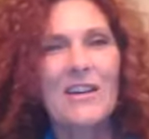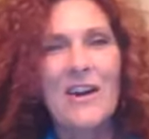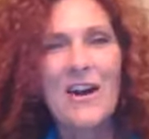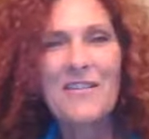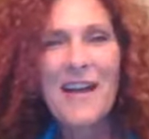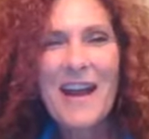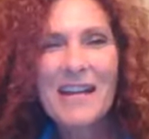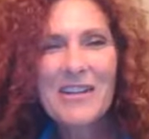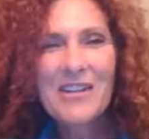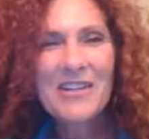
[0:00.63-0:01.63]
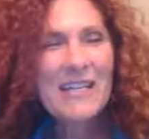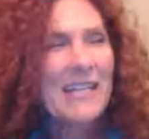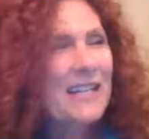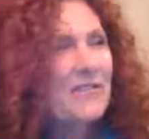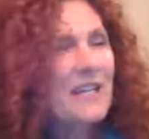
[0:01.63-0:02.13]
All right. Good
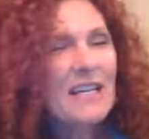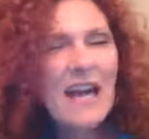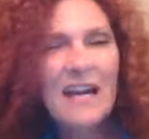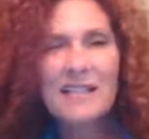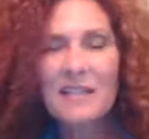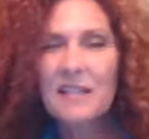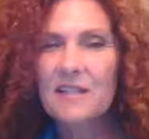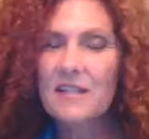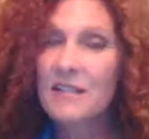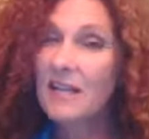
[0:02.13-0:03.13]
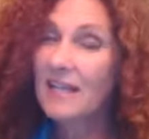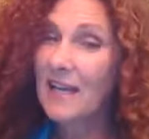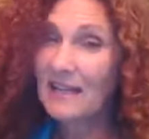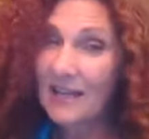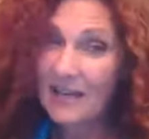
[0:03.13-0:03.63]
evening, guys. It is
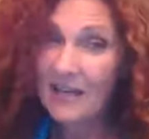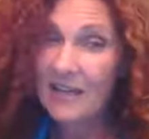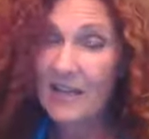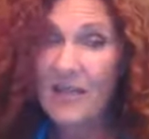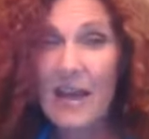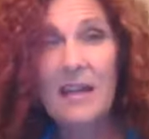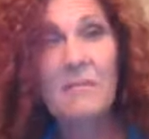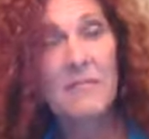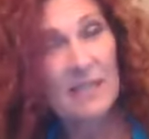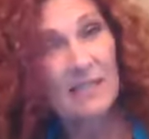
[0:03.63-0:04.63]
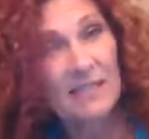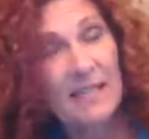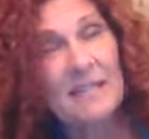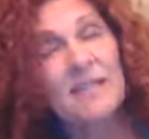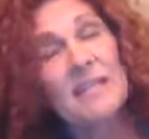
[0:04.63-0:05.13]
Sunday night, and that means
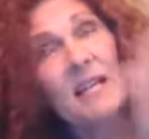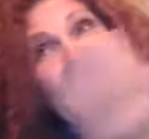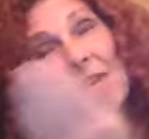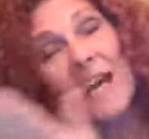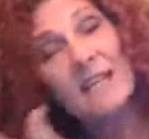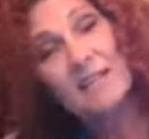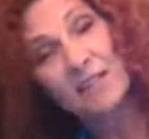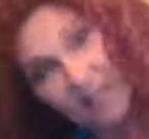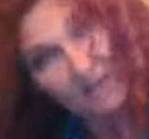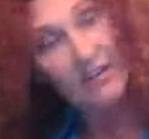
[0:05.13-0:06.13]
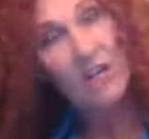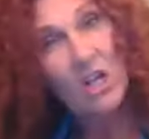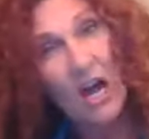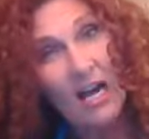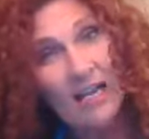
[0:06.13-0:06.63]
it's Sunday night at seven
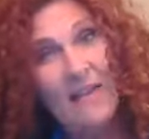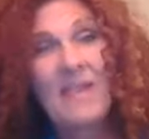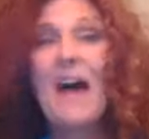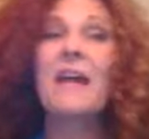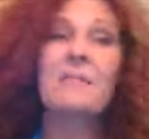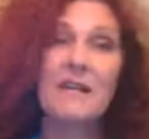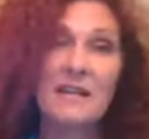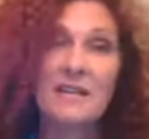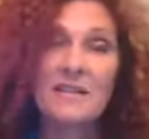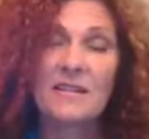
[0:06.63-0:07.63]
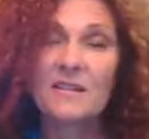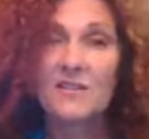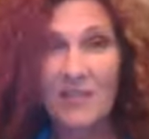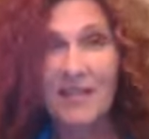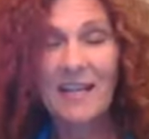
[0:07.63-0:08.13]
o'clock, and that means it's
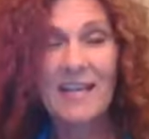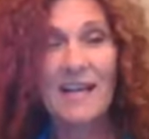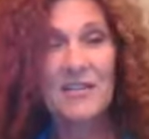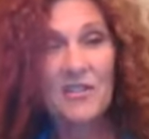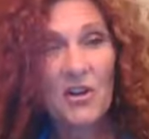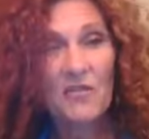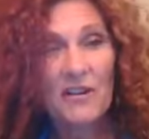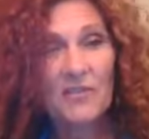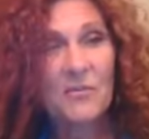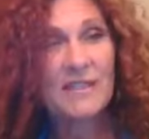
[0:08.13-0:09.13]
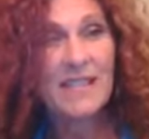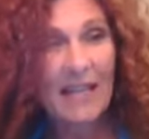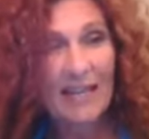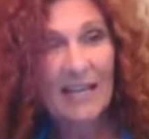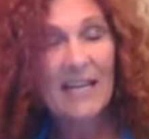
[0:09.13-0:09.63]
Sunday night service with
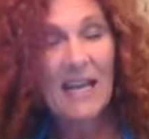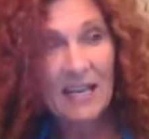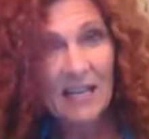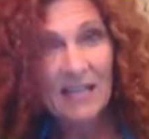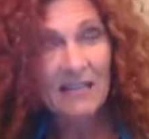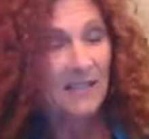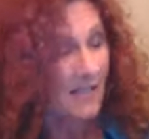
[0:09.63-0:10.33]
Dani and